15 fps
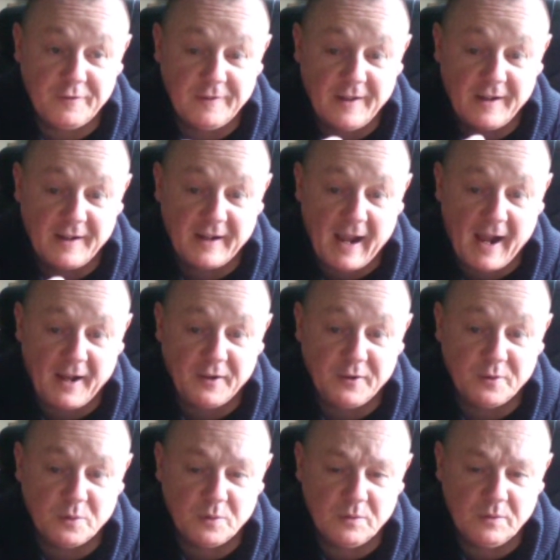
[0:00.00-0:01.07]
lit a
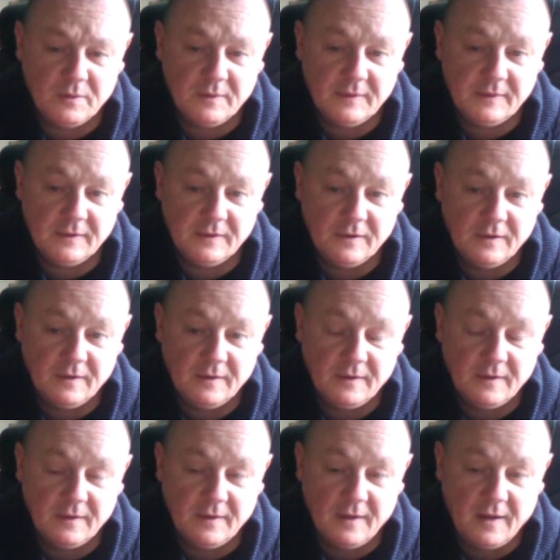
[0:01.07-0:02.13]
candle.
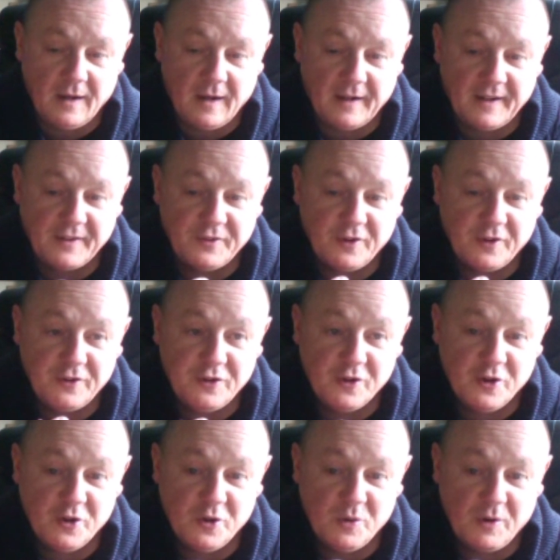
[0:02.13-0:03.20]
And as I
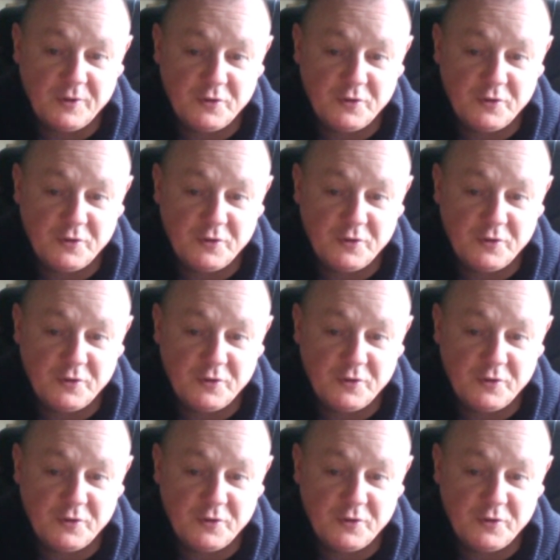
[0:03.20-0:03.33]
do, I